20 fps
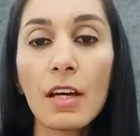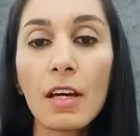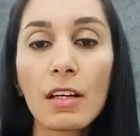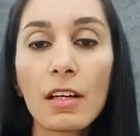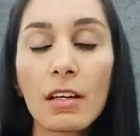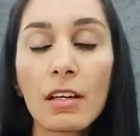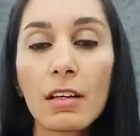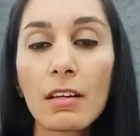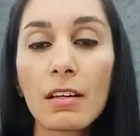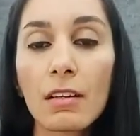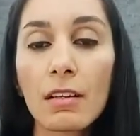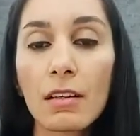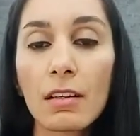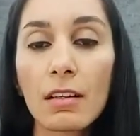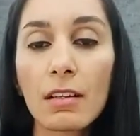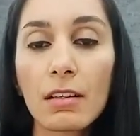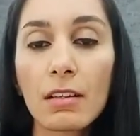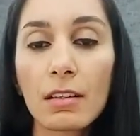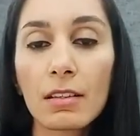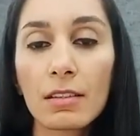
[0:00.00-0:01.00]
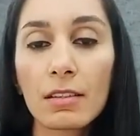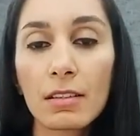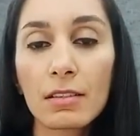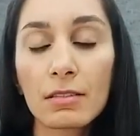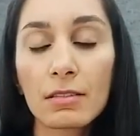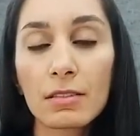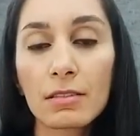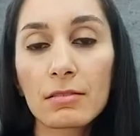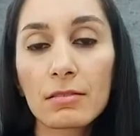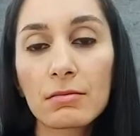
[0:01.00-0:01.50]

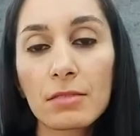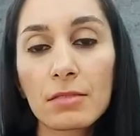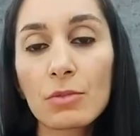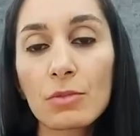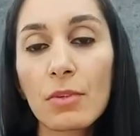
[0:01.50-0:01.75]
It